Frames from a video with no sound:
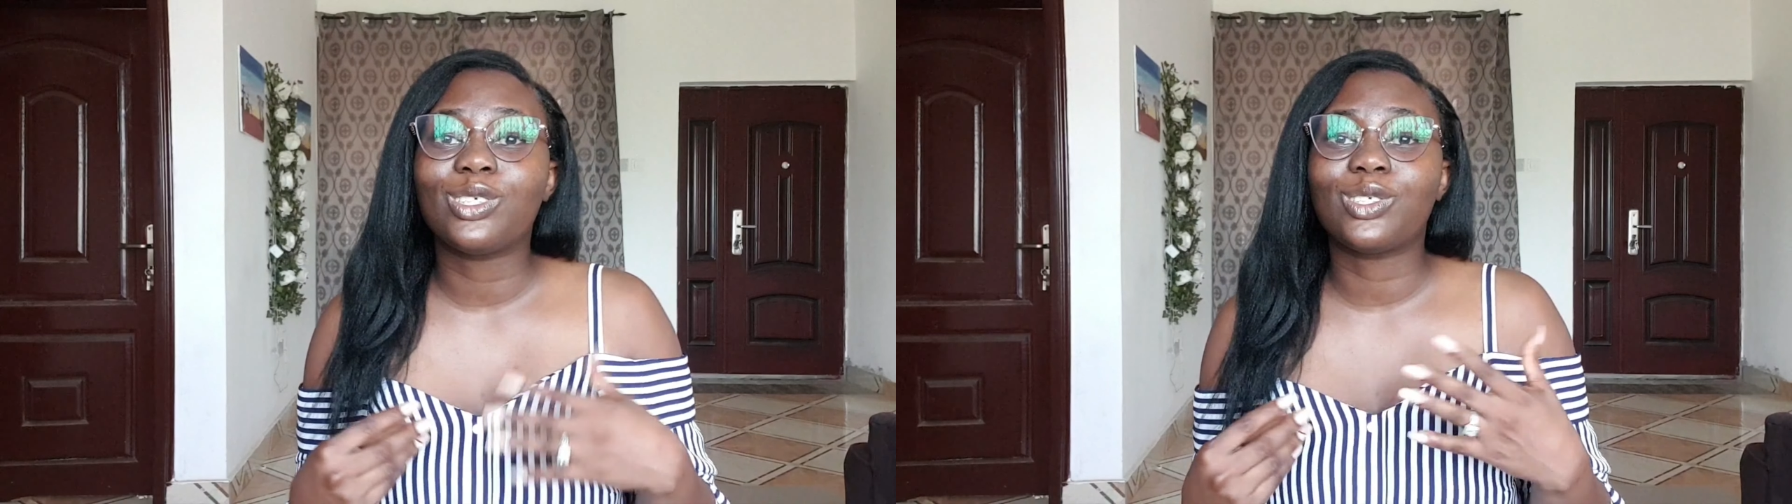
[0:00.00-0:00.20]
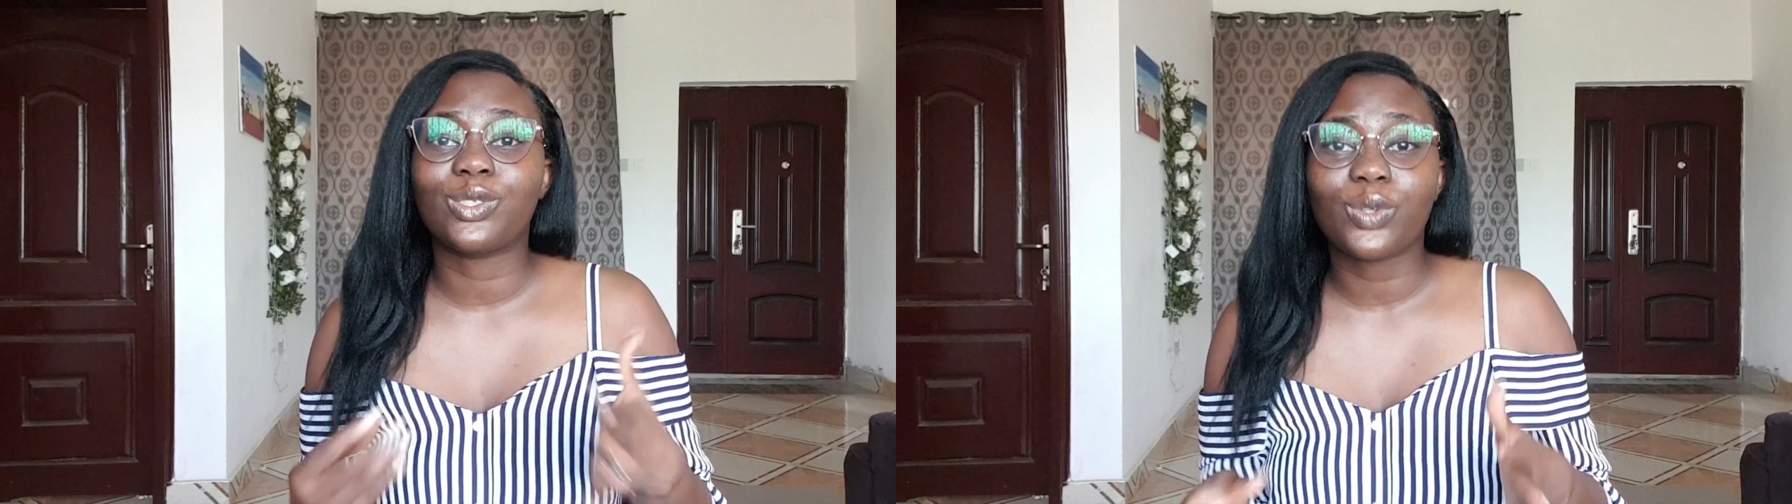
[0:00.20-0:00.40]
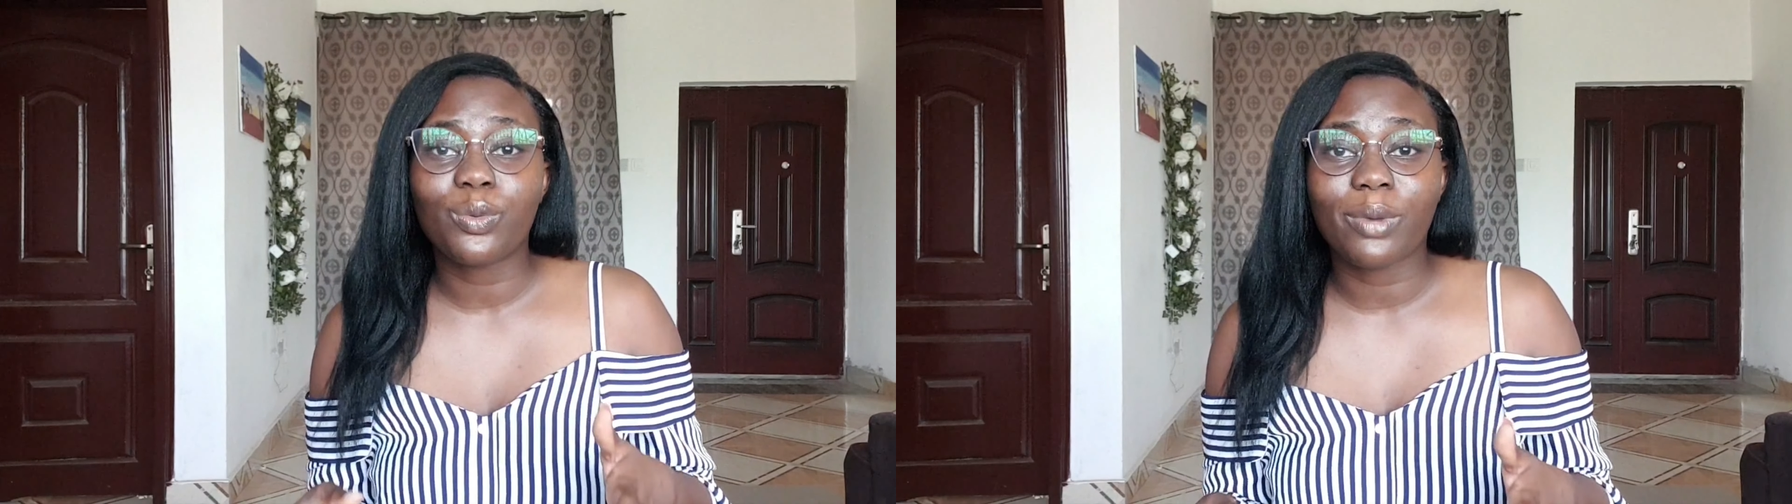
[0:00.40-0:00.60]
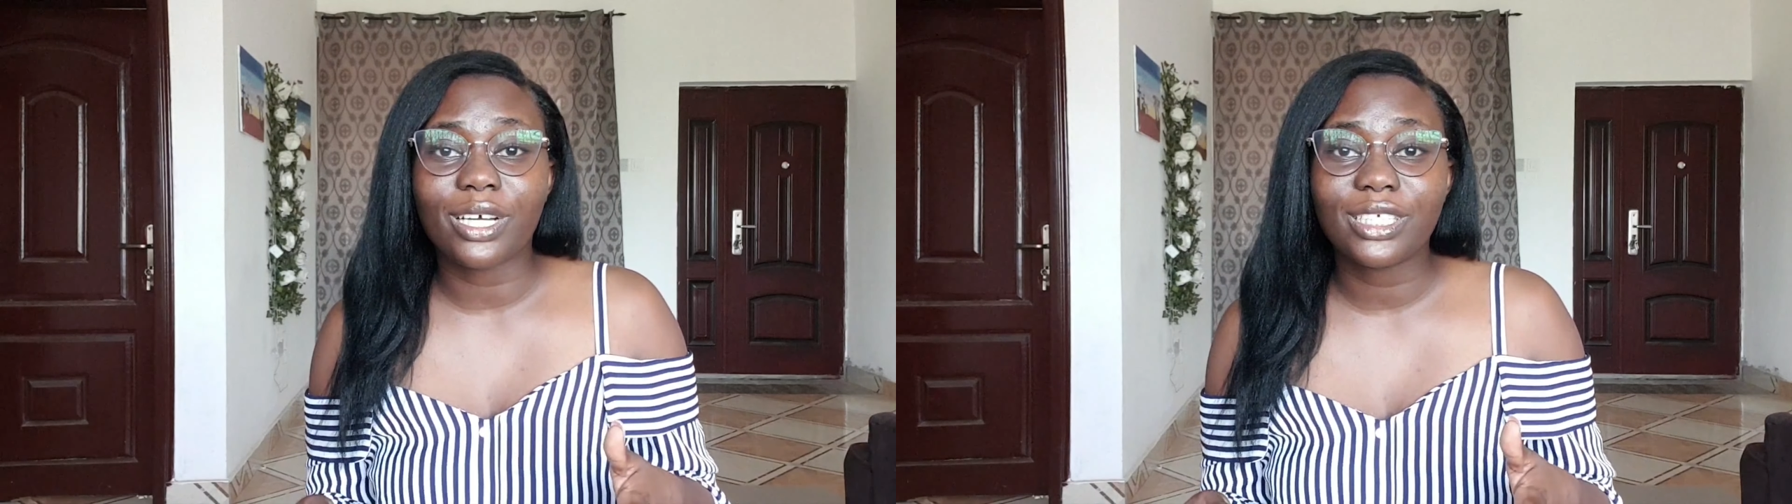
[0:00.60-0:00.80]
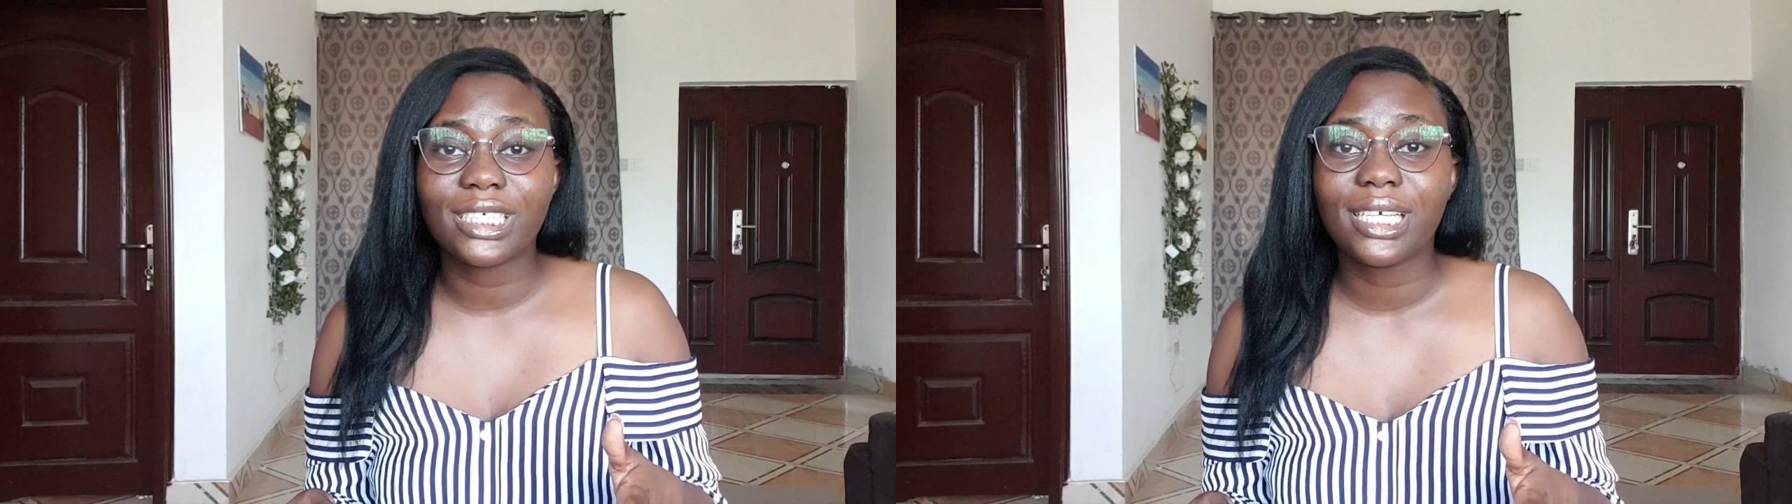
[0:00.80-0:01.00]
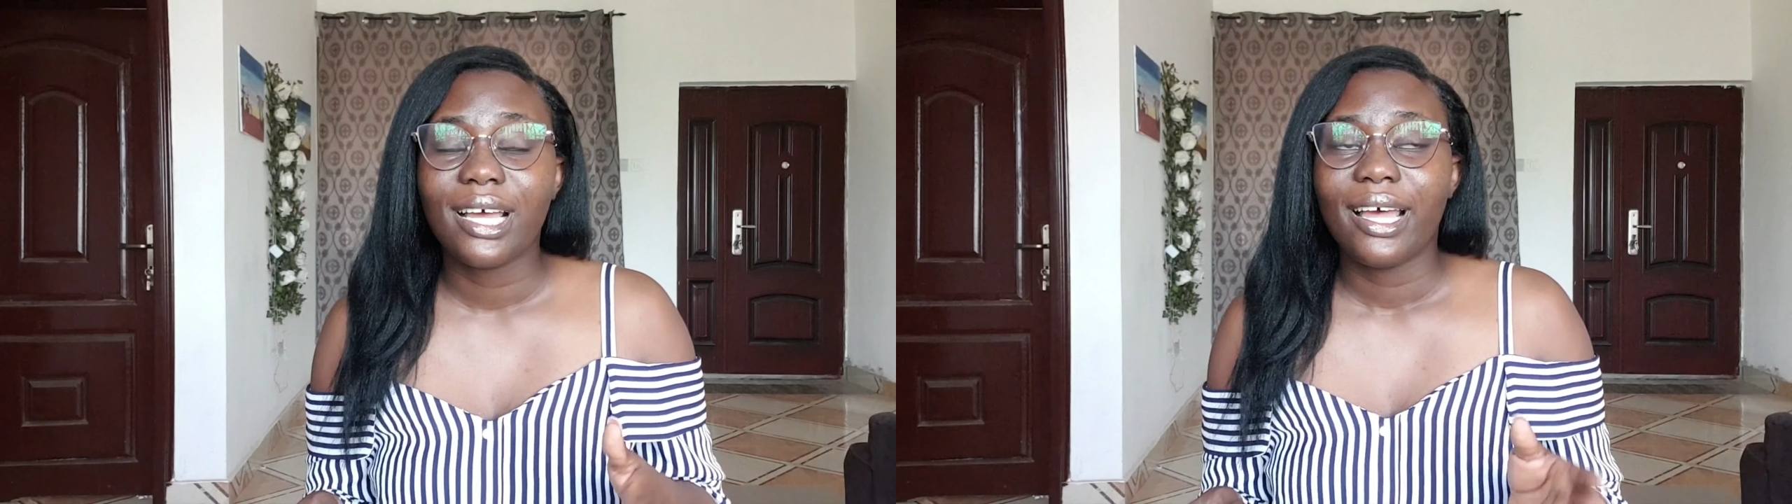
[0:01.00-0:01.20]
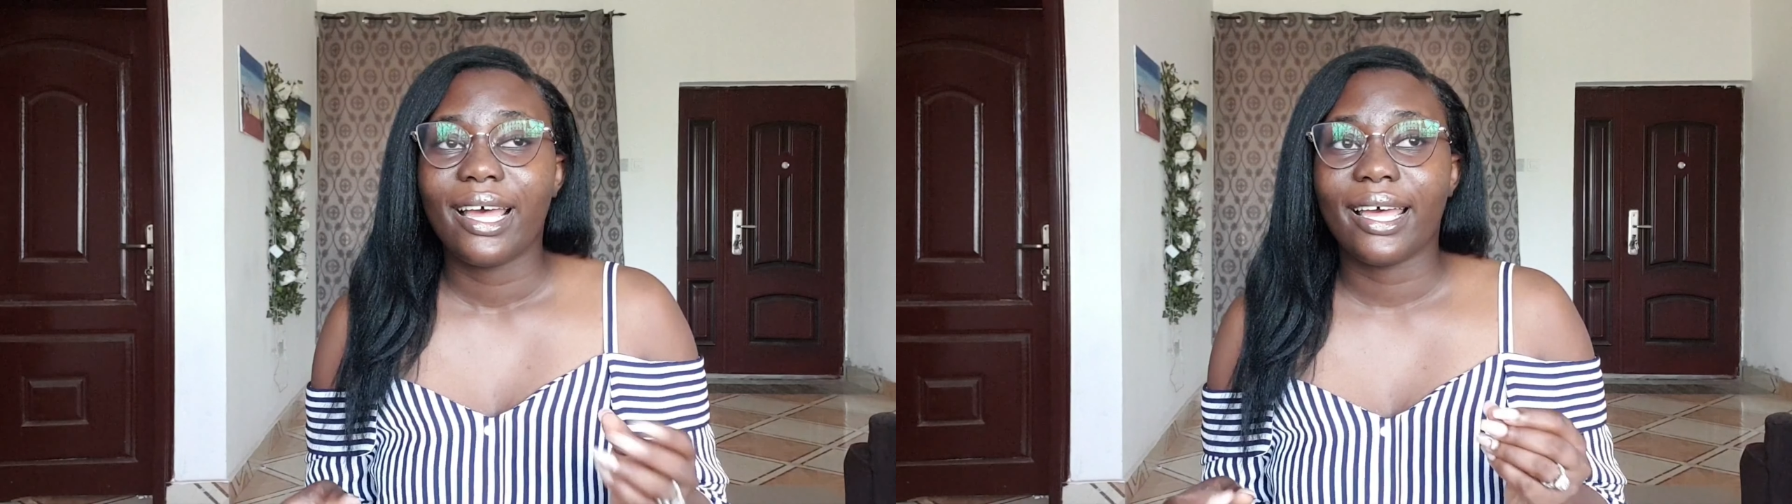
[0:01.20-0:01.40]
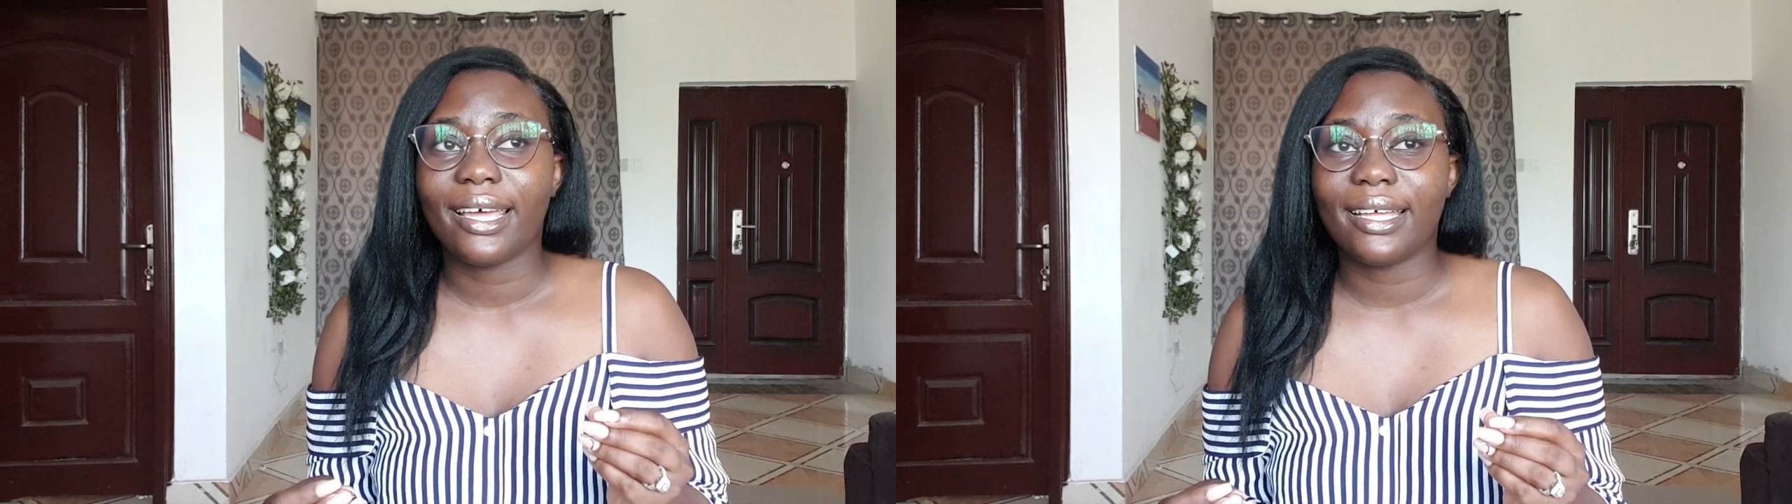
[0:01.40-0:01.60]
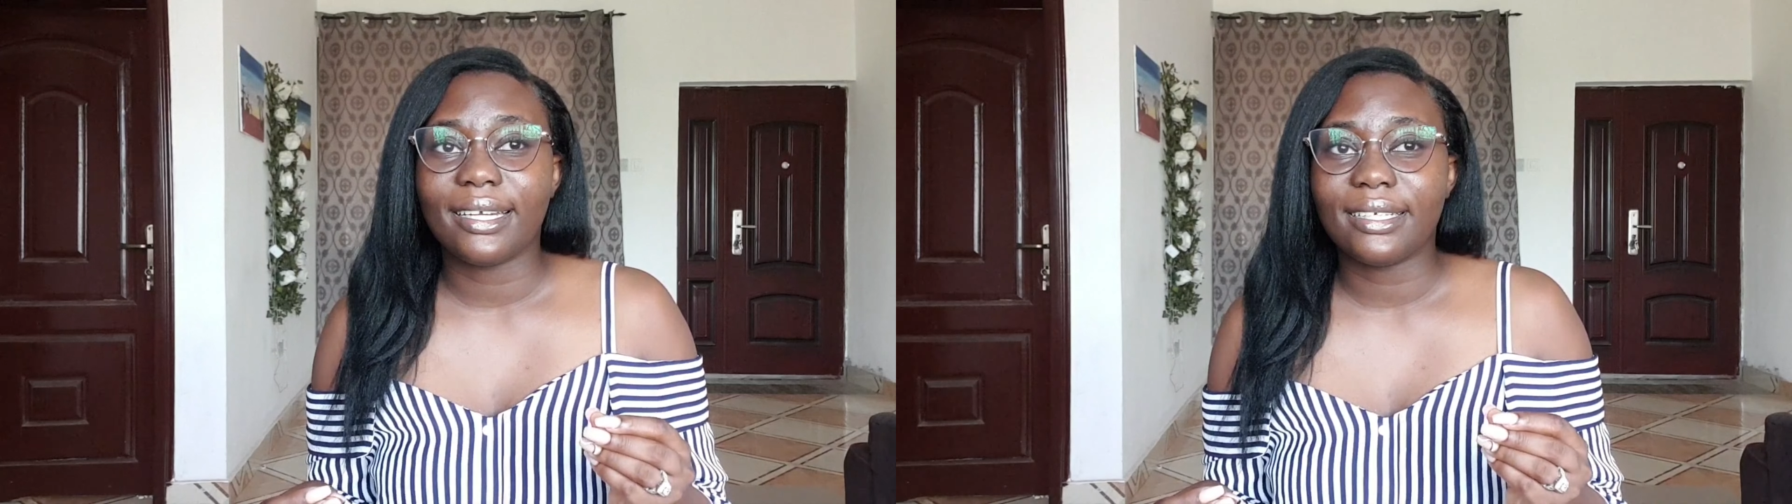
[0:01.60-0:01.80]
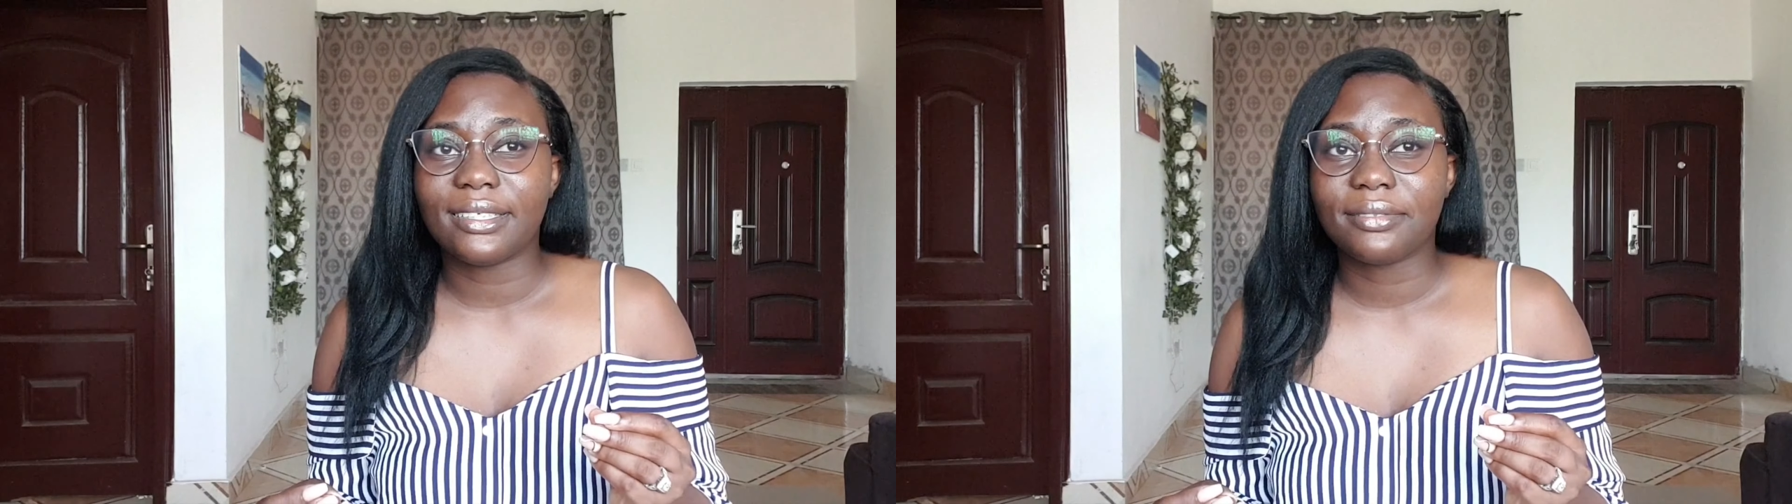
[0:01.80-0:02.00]
so much
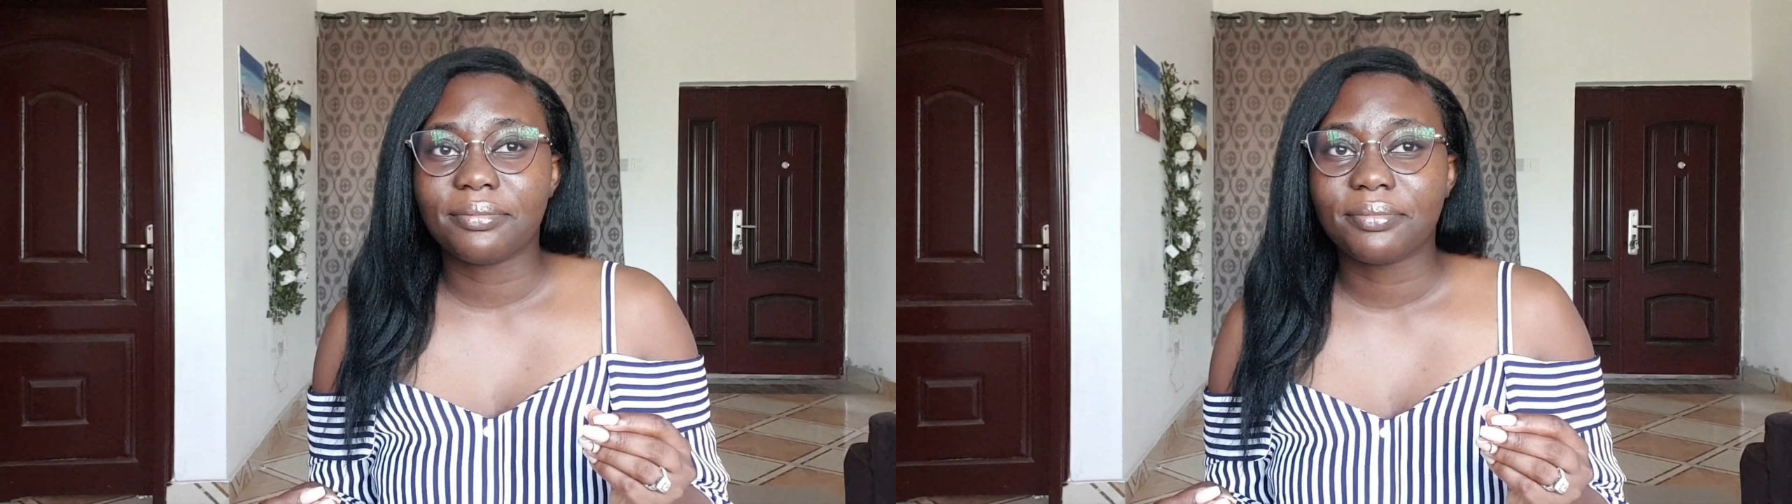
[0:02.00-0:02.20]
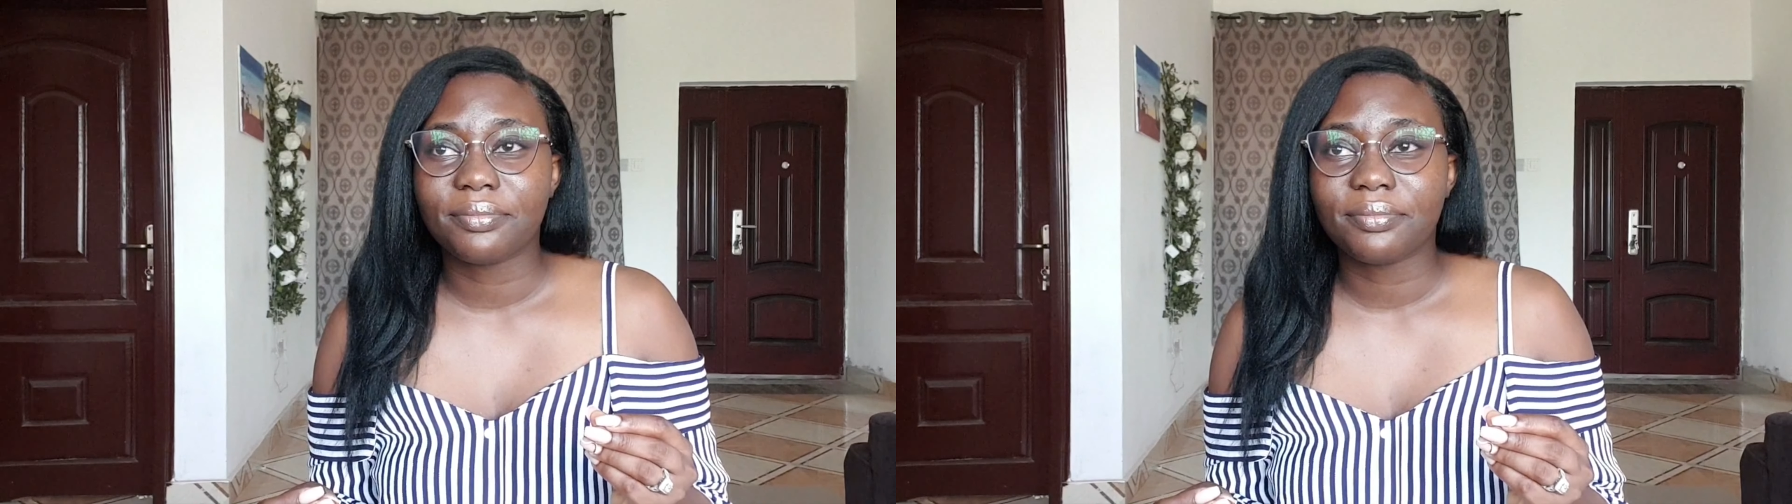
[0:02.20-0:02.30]
and